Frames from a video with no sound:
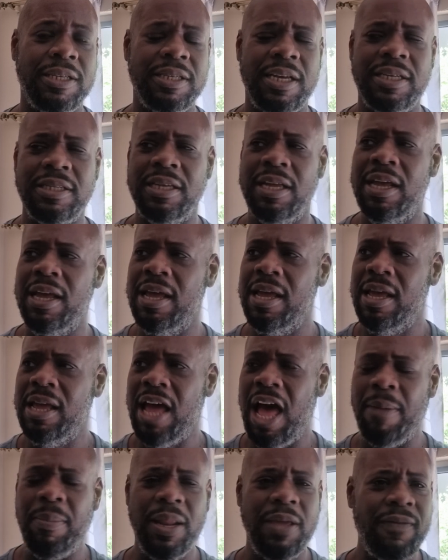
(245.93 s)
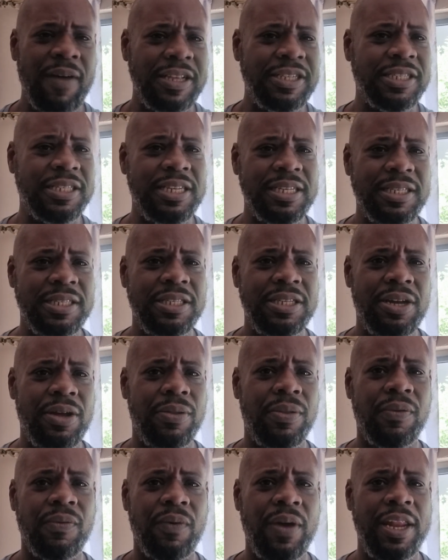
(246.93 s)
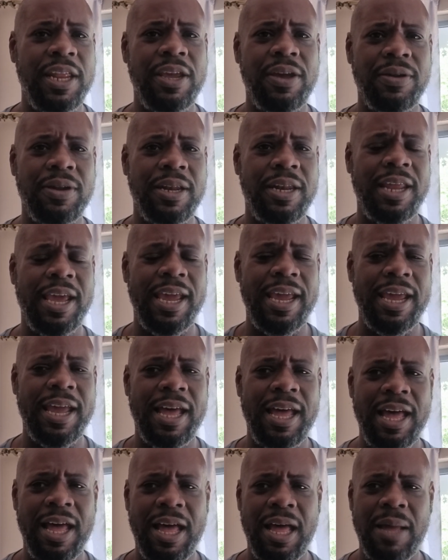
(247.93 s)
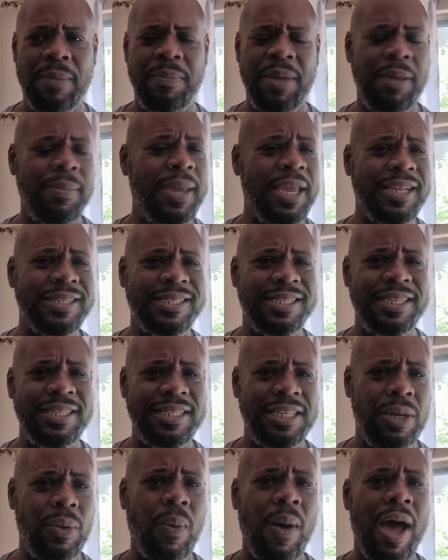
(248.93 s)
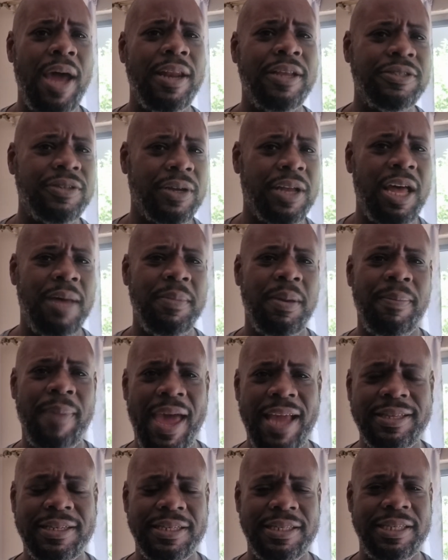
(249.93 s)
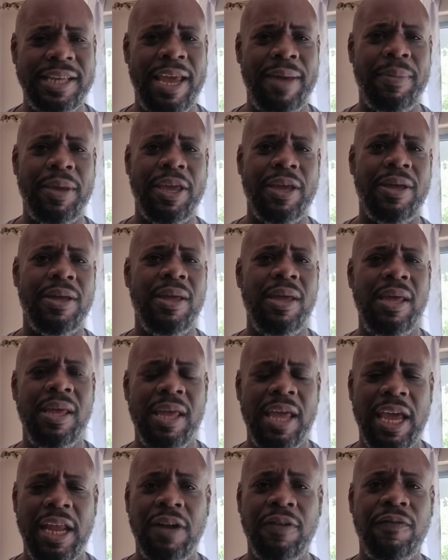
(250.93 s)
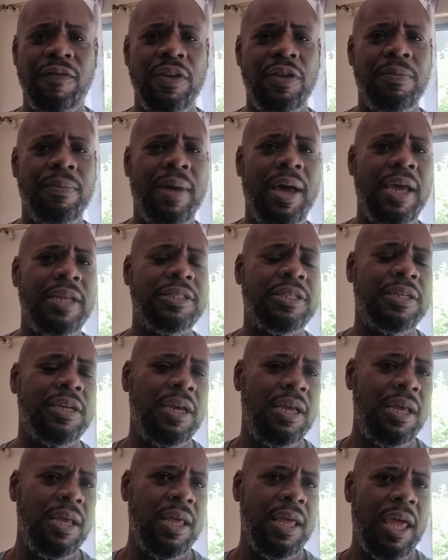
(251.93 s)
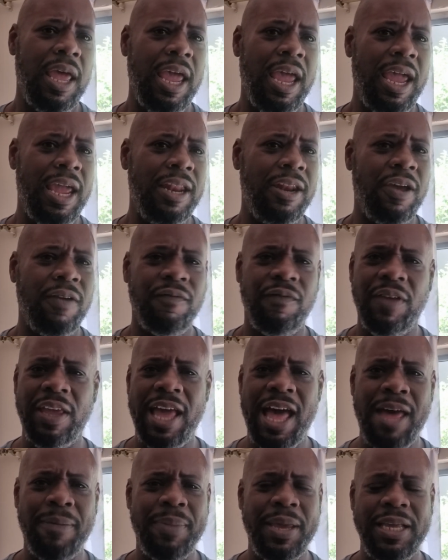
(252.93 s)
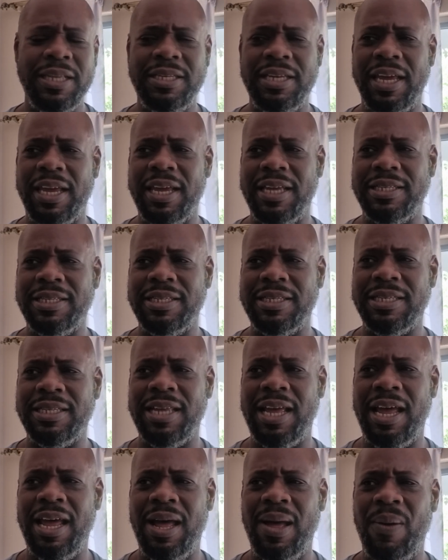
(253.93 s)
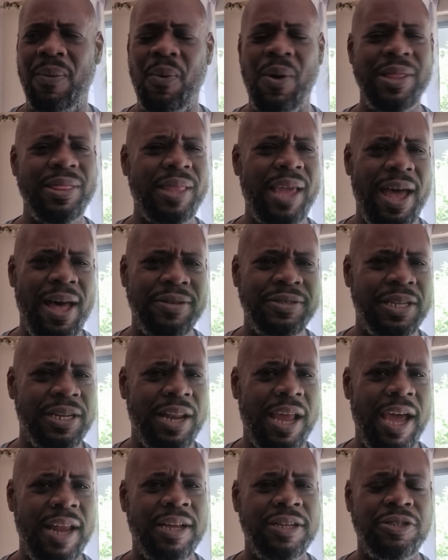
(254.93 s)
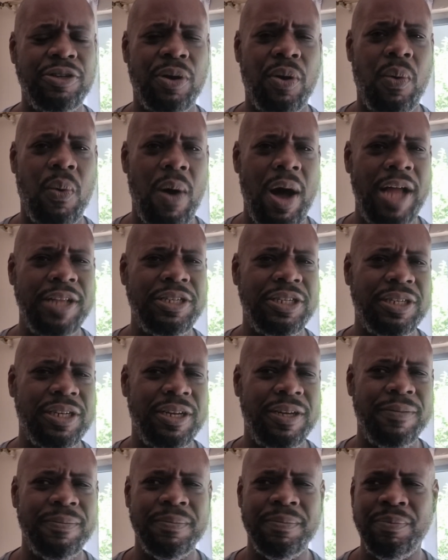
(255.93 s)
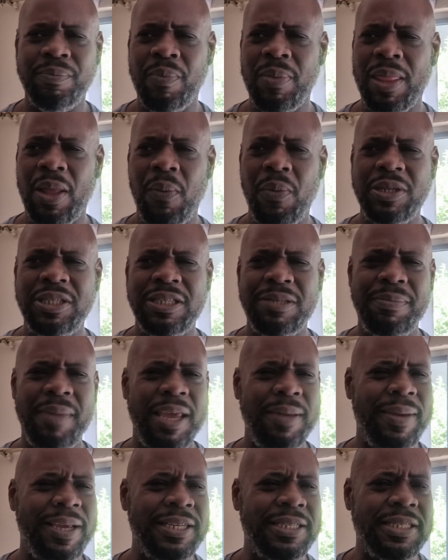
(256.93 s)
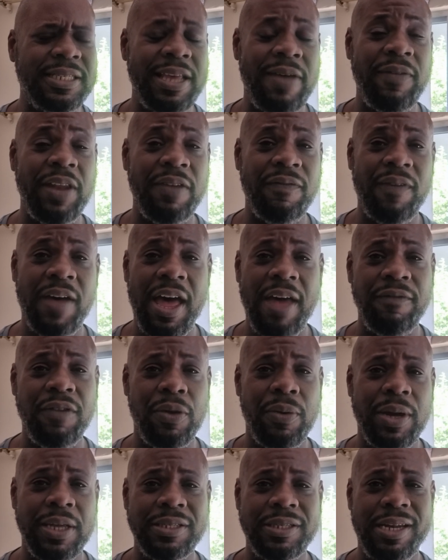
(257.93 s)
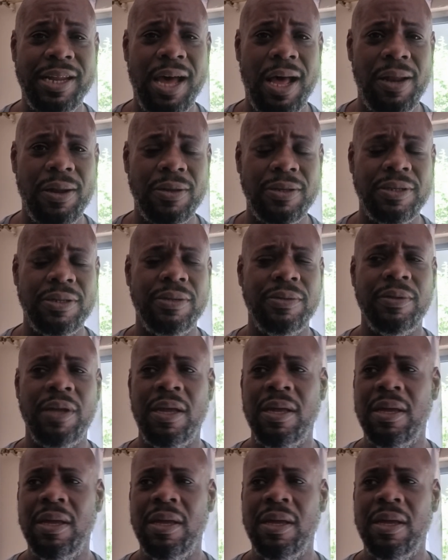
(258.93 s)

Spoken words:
as us. I believe I just listened to on the radio today, BB and CC Winans are coming back to Zambia in a few months. And their VIP tickets is 1,900 kwacha, which is maybe 75 US dollars.